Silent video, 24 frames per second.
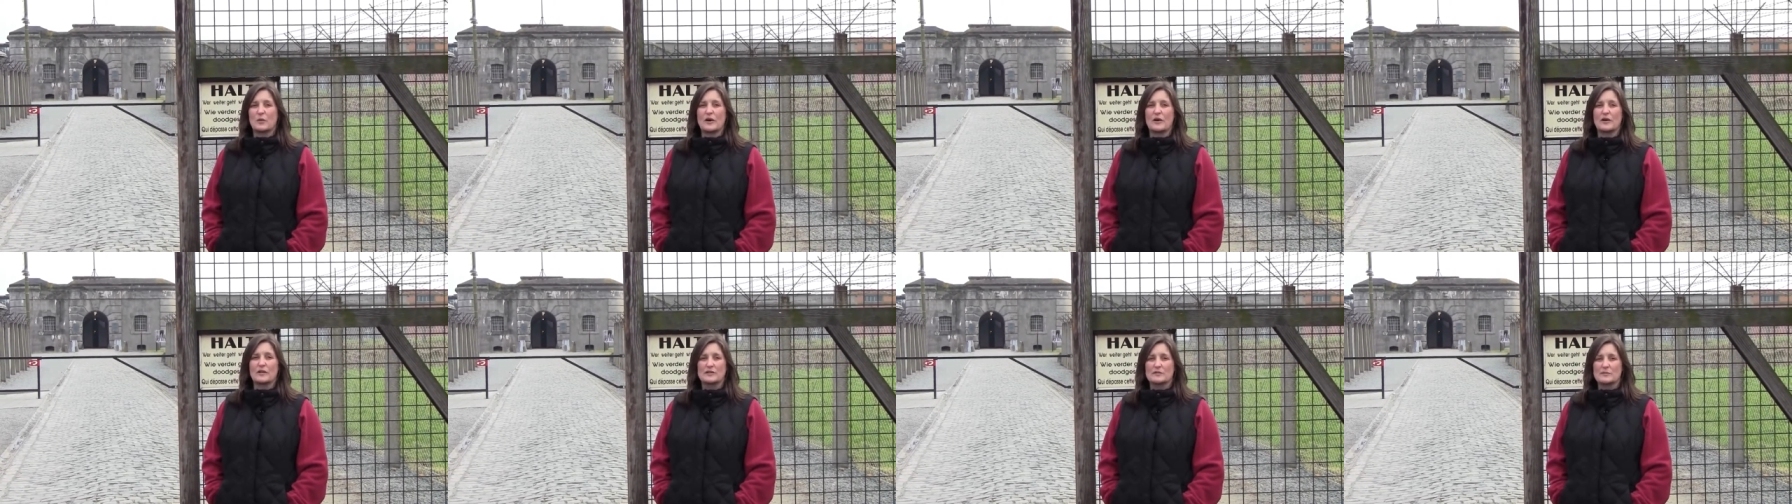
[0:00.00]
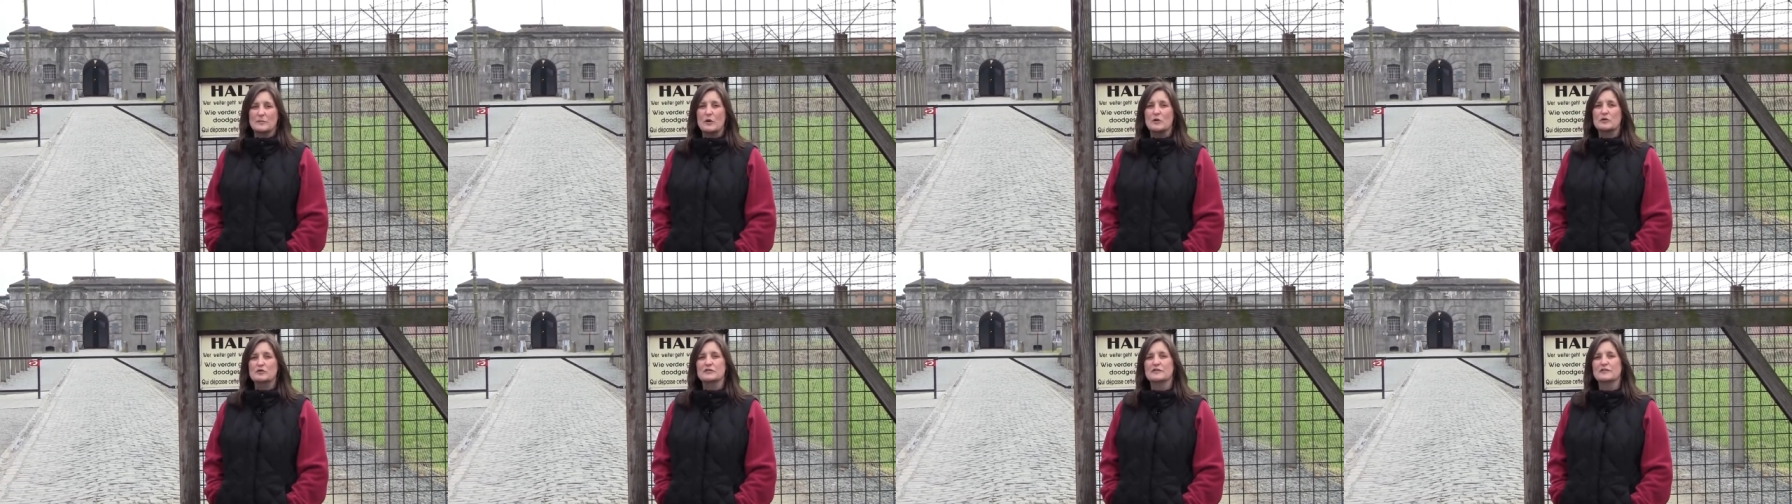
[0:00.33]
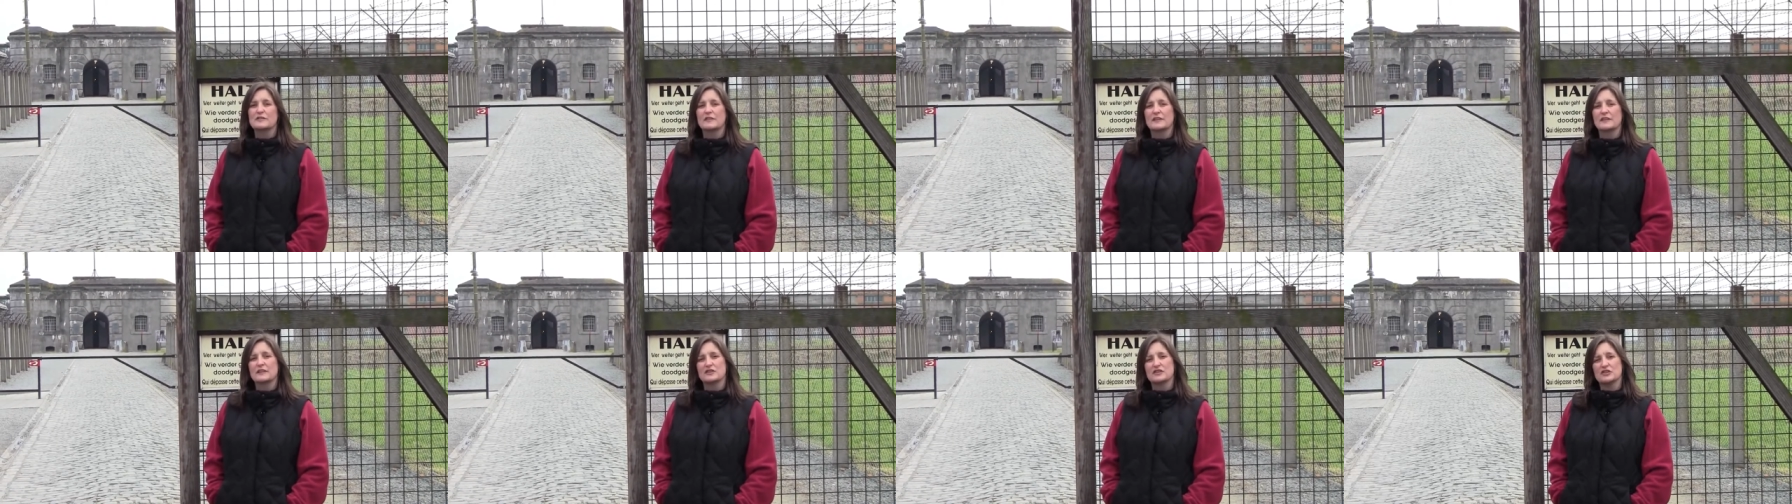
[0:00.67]
whereas most
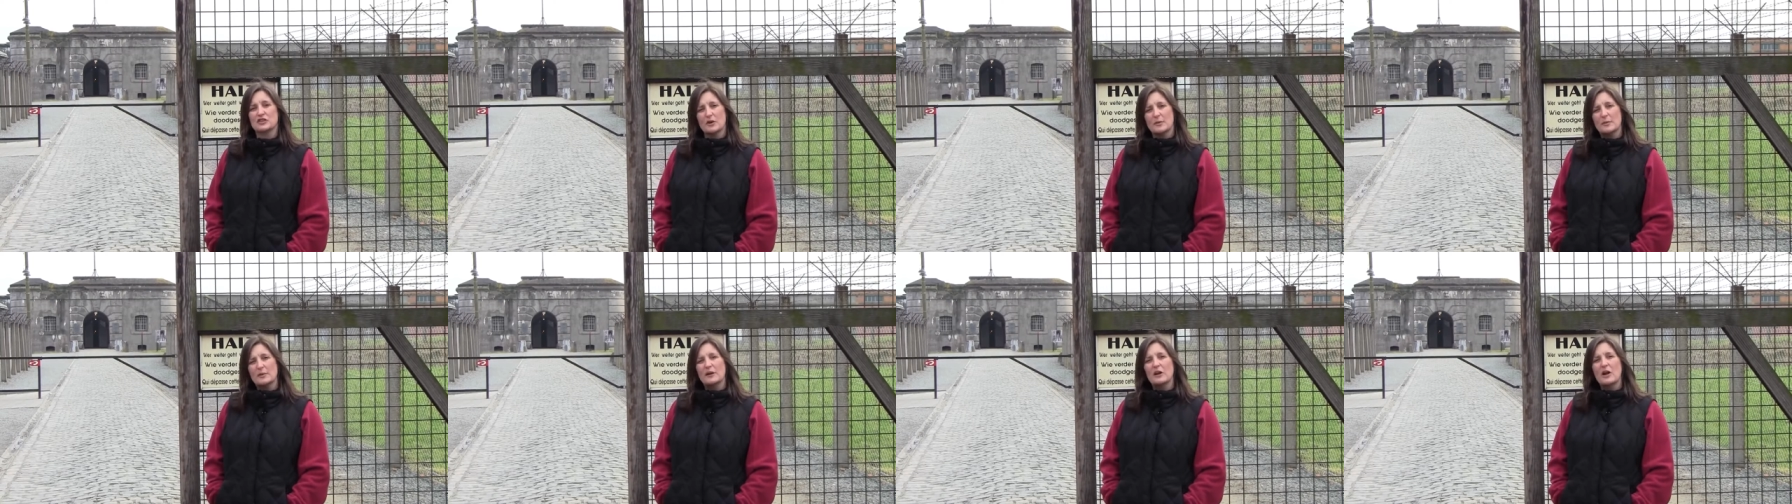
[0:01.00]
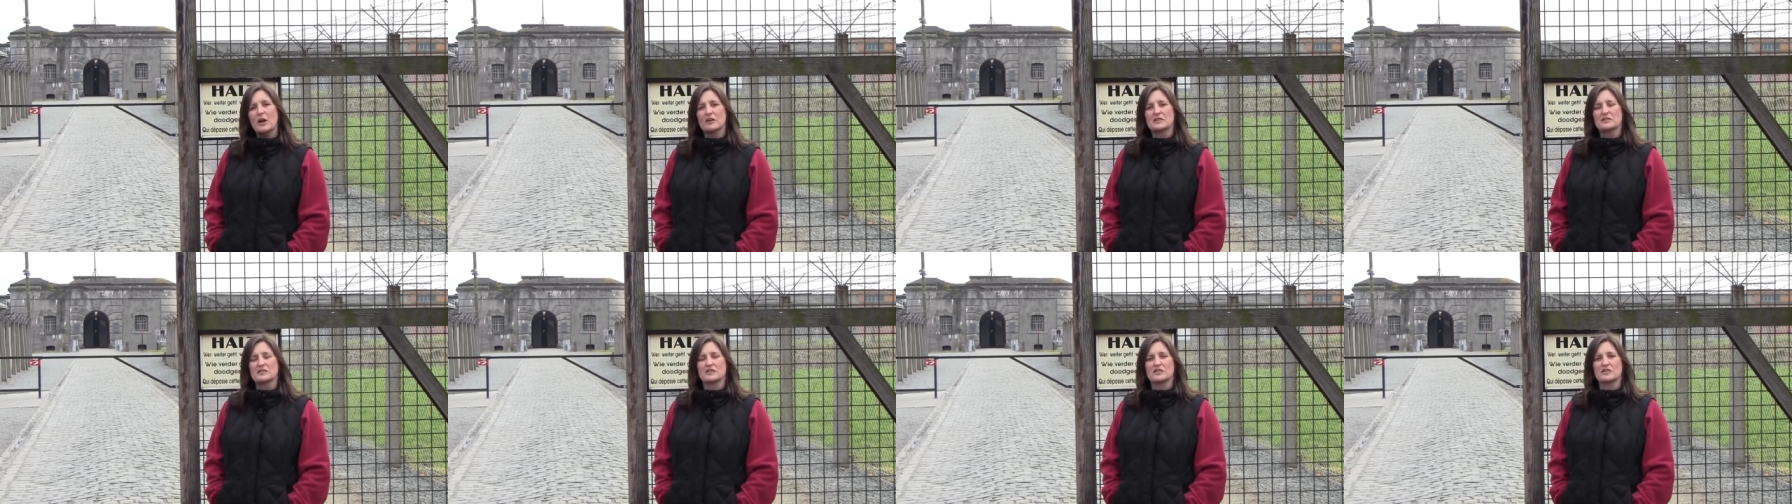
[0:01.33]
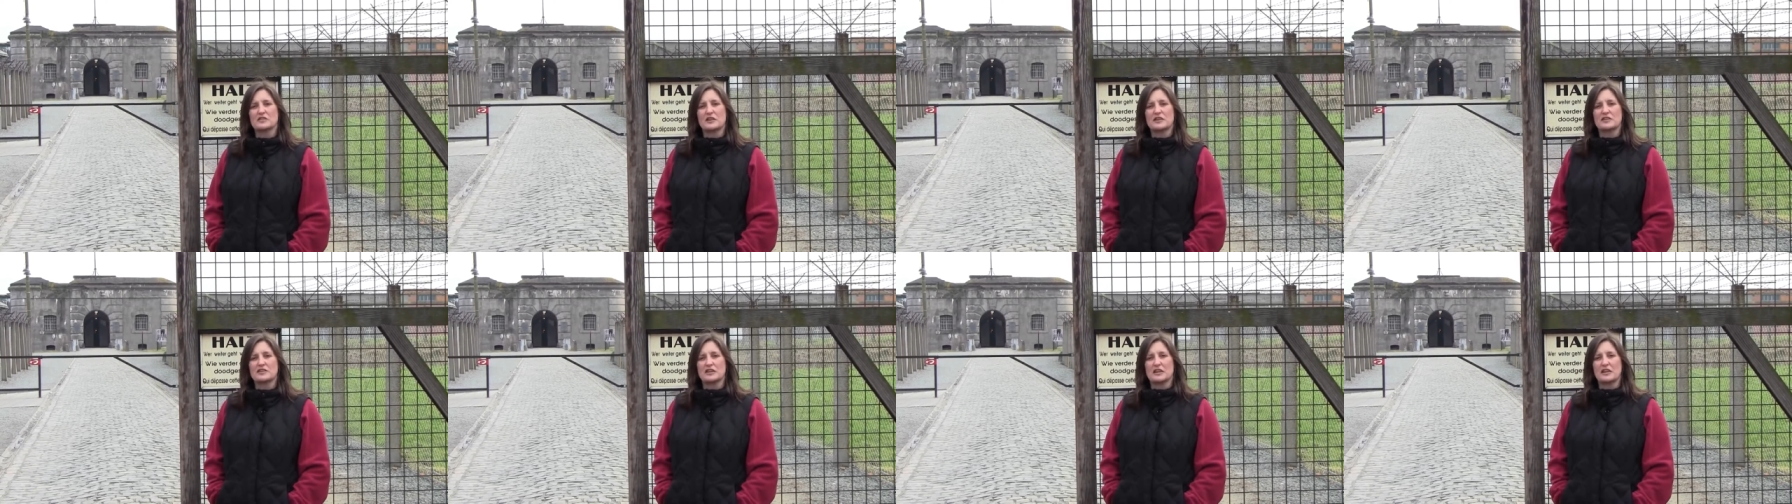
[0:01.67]
of the German
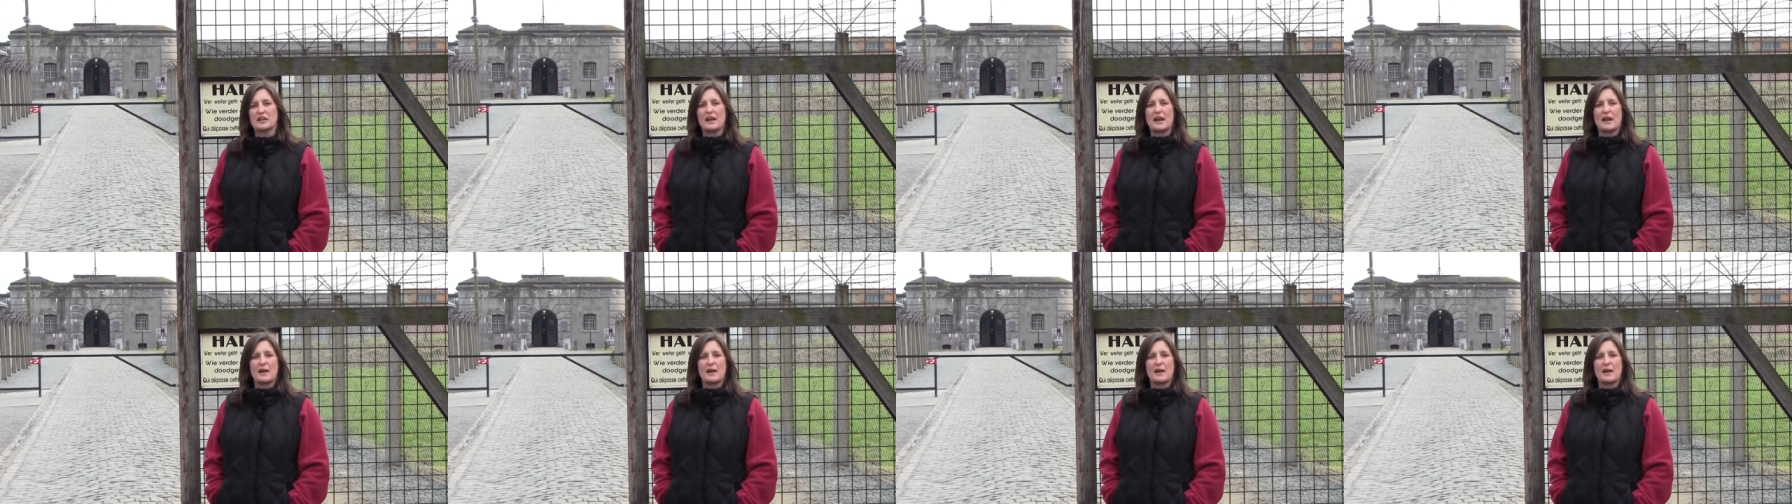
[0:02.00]
concentration